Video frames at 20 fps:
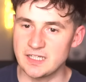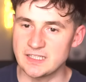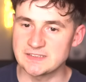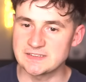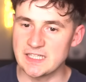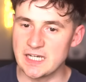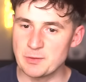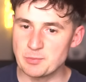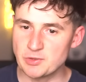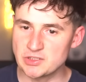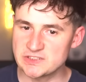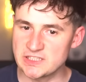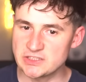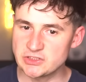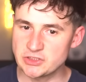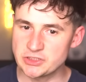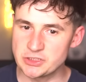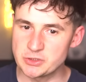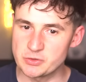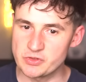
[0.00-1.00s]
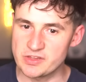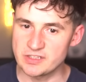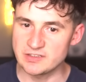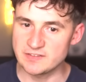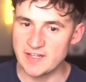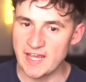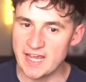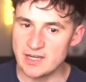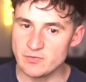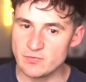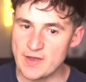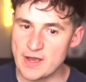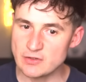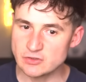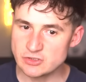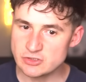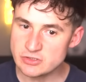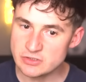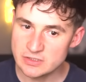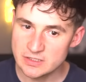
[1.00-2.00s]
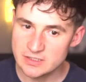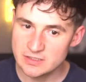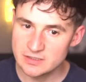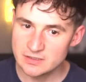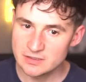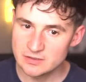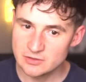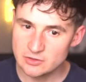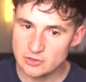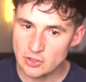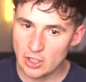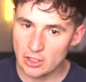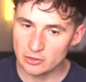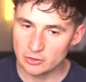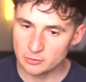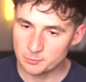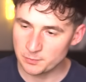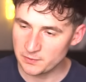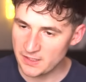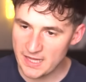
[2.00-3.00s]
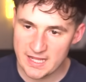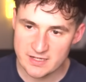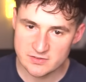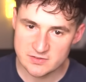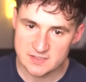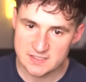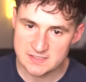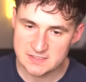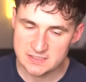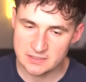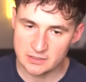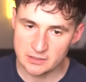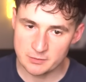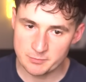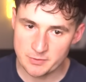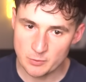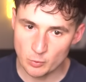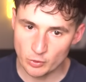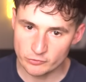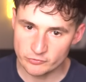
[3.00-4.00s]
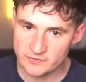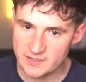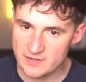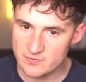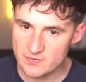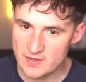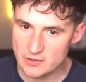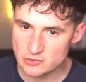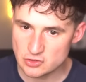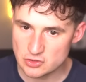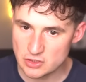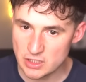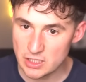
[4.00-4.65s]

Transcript: Guys, I present to you the ten thousand dollar plant. Is it going to be worth ten thousand